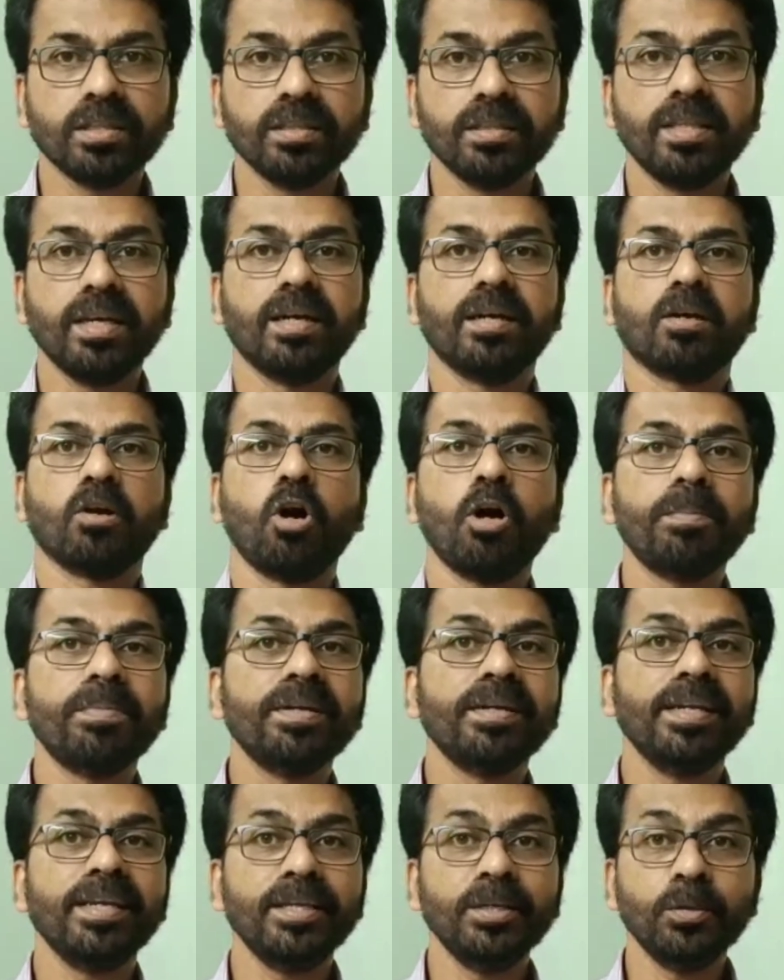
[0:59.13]
the
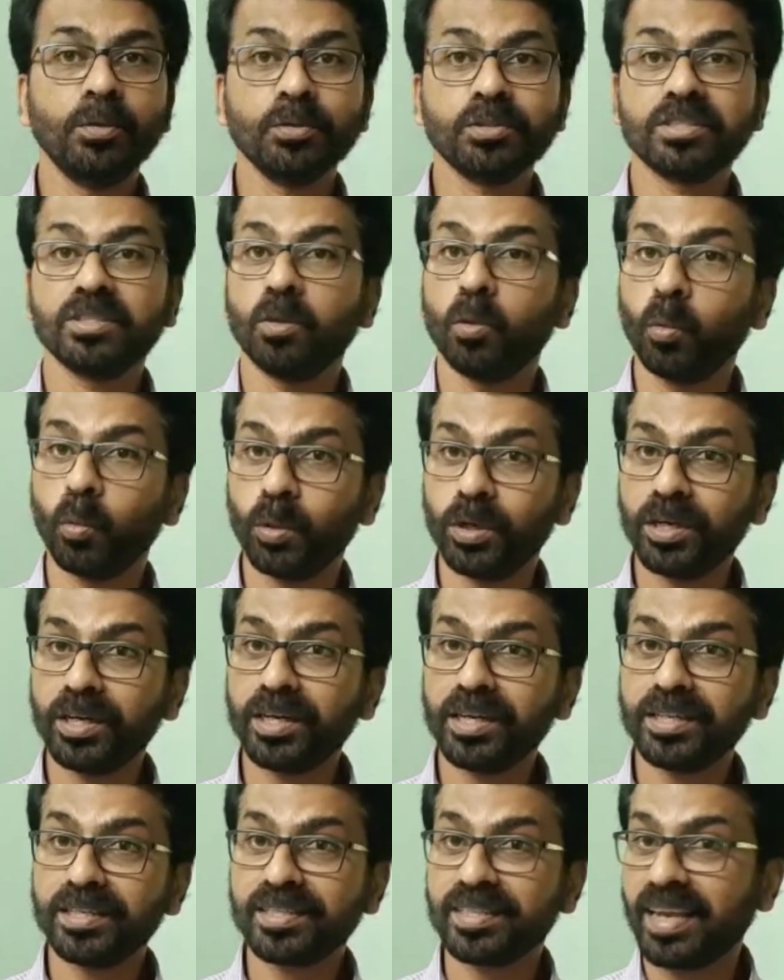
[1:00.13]
commonly used
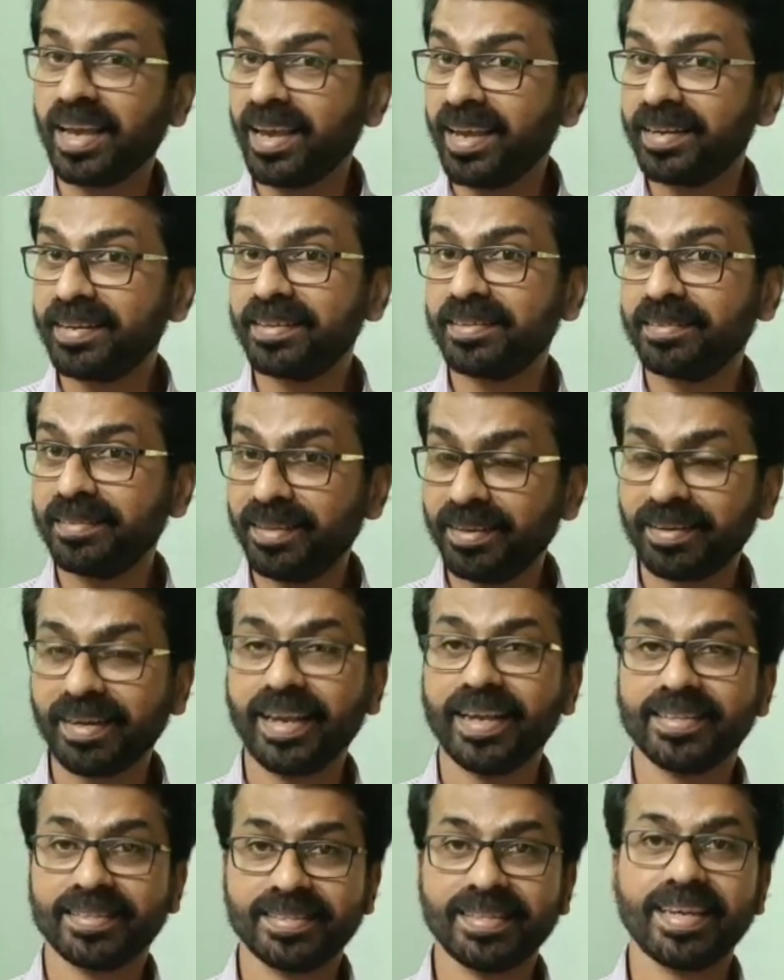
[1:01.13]
words and their
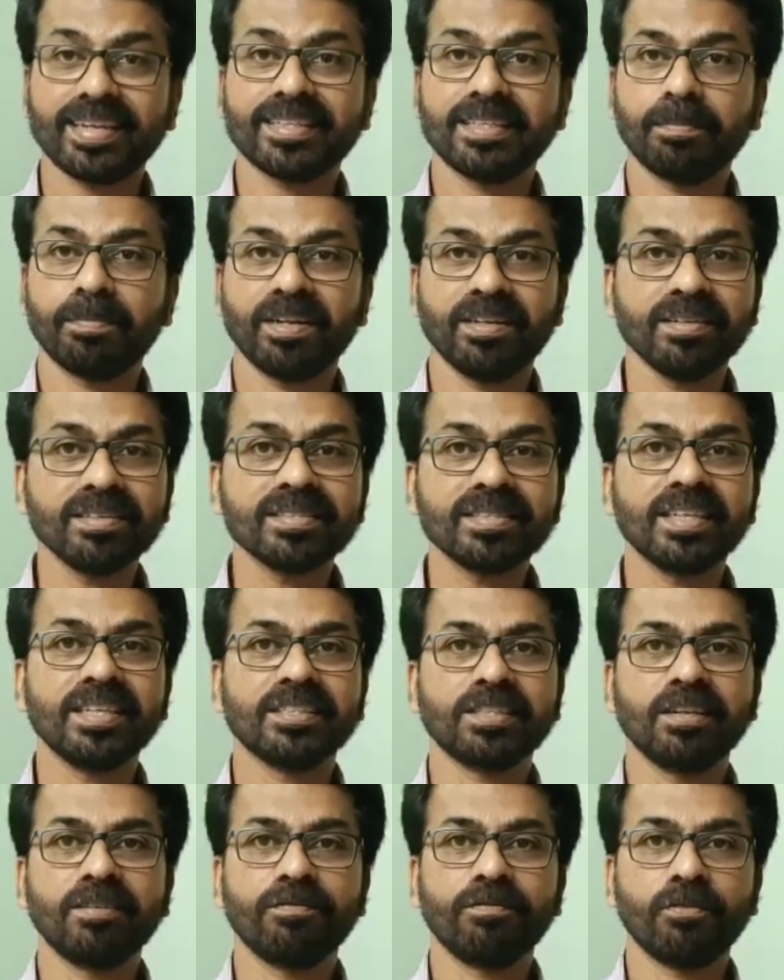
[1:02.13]
exact
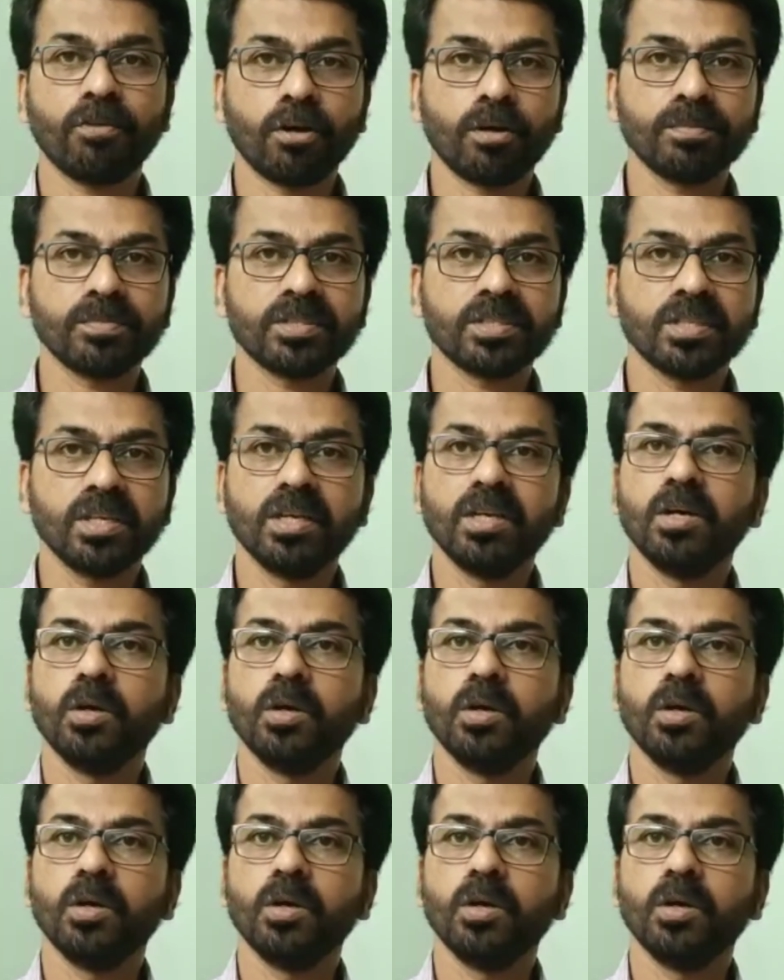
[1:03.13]
pronunciation forms